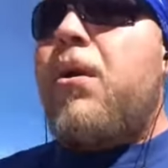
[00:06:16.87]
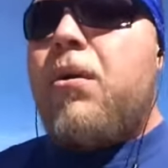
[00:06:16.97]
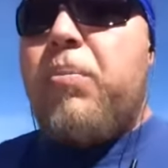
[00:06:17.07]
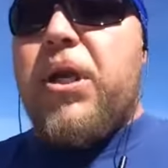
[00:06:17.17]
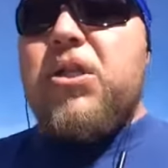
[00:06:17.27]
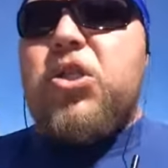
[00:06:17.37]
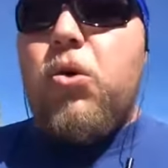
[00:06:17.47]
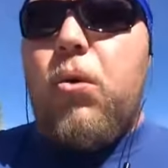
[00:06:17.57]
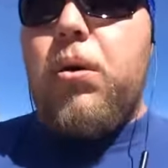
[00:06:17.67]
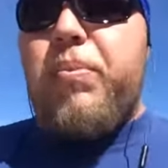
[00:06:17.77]
but it's
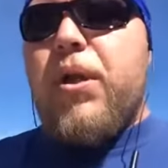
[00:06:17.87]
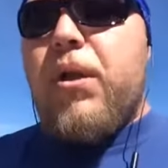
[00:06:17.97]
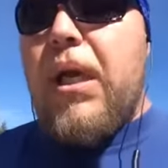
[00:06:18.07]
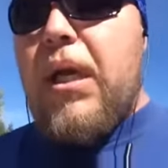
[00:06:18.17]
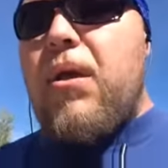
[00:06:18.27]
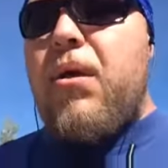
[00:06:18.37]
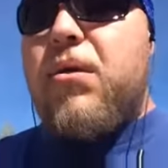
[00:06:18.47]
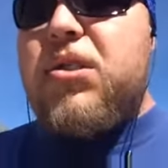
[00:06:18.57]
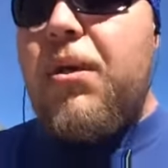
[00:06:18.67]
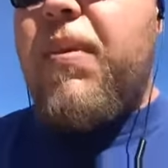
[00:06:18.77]
your ability
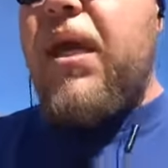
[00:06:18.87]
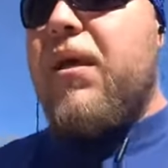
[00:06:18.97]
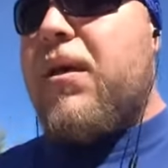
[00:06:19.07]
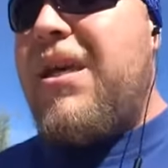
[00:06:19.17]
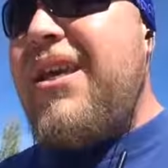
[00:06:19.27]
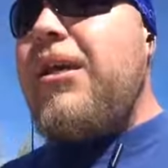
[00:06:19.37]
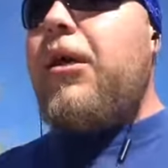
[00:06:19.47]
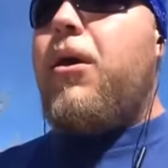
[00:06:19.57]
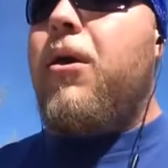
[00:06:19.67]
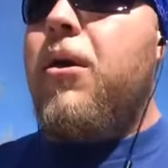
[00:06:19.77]
to make a
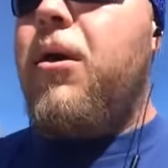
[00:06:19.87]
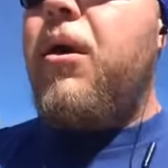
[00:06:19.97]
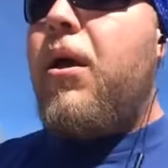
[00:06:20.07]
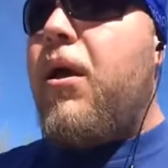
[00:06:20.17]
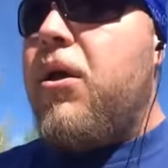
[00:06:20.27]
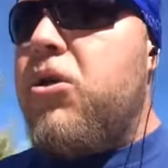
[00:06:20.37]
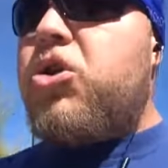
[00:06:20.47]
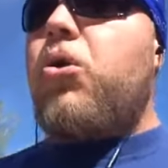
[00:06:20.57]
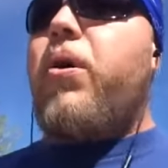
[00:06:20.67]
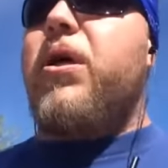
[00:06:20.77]
key
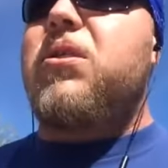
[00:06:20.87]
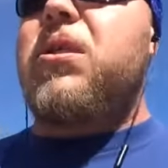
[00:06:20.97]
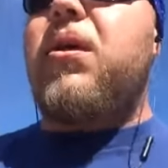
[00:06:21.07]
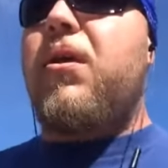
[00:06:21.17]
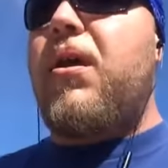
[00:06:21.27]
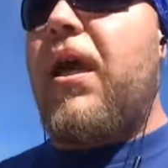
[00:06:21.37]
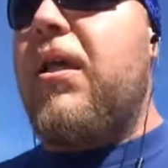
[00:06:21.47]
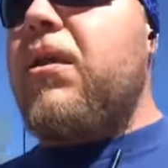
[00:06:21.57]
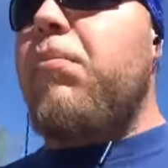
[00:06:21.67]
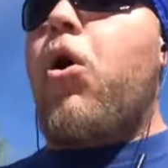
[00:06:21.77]
choice
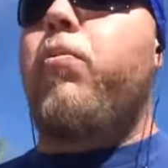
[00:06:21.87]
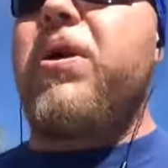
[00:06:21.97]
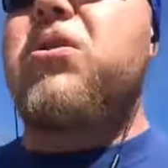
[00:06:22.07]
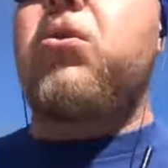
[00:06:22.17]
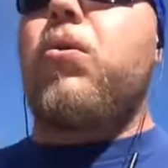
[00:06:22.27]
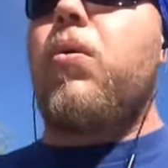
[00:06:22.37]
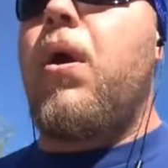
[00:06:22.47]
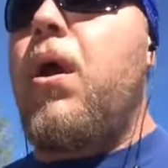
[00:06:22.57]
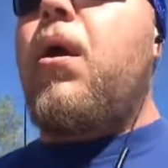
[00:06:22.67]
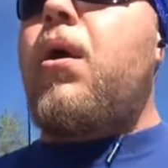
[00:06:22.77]
in the moment to
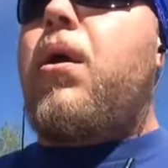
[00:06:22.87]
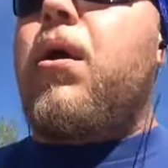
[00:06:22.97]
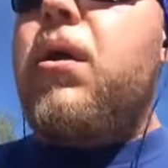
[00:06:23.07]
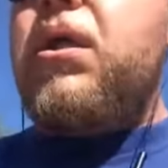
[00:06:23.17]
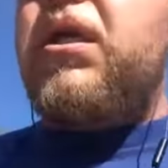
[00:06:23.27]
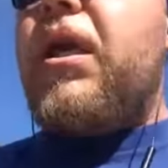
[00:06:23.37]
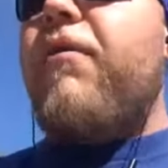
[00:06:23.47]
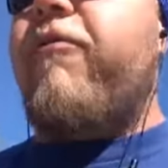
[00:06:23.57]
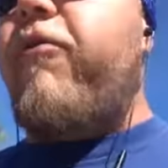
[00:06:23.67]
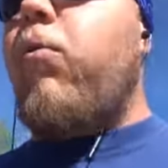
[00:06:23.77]

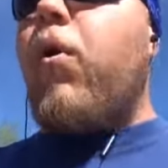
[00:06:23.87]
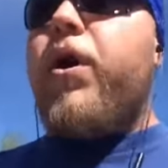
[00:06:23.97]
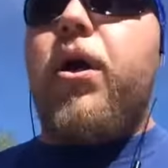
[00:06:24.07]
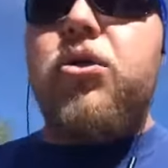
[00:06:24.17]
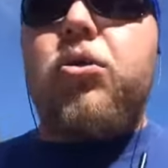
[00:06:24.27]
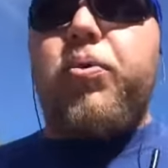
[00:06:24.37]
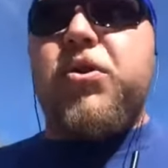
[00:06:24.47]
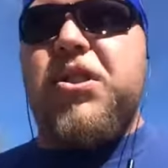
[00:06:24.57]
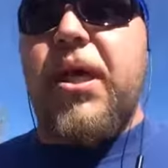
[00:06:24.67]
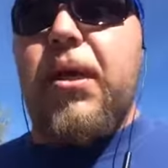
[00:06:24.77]
give
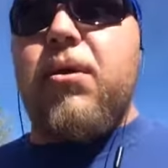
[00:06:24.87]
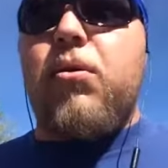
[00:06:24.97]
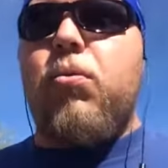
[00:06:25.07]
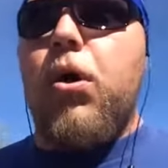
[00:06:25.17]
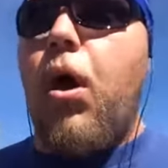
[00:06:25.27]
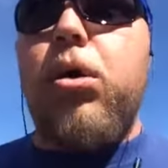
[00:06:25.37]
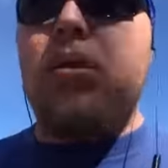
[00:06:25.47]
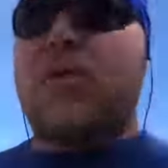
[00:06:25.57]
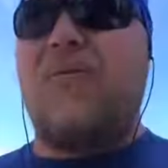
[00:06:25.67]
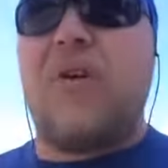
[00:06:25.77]
100%
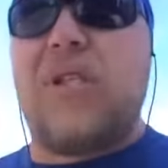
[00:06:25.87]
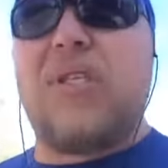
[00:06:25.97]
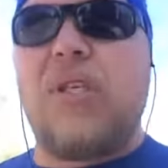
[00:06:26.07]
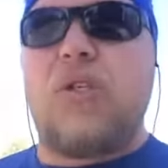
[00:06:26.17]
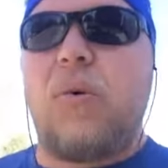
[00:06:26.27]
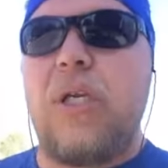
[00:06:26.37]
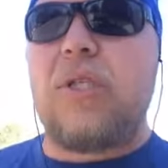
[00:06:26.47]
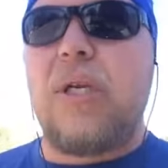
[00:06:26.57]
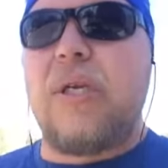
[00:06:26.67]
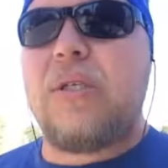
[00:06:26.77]
regardless of what the
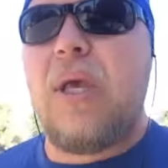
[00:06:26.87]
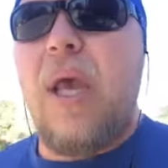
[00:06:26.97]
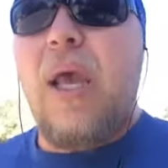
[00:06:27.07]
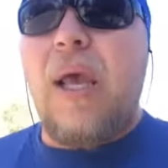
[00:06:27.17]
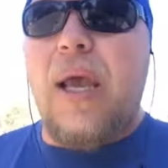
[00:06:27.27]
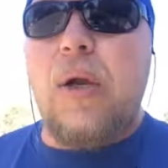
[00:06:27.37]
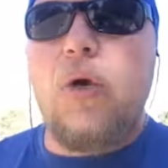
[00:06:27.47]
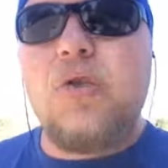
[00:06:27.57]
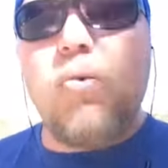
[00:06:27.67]
situation is and who's